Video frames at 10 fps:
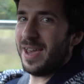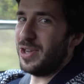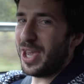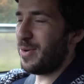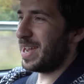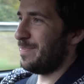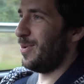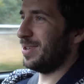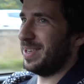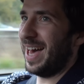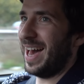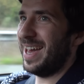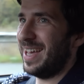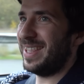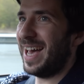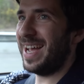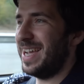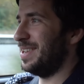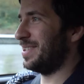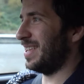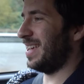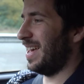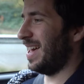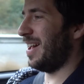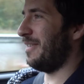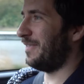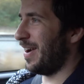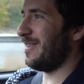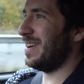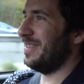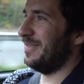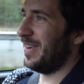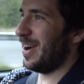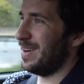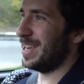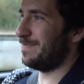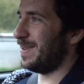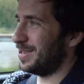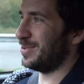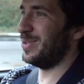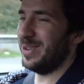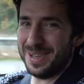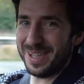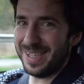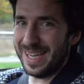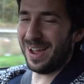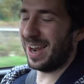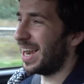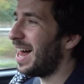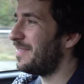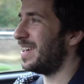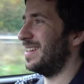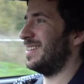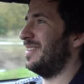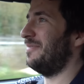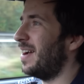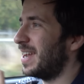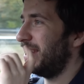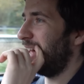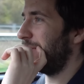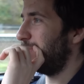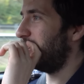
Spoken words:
You don't get bored of that. That is a very, very special noise indeed. I love it. Fucking love it,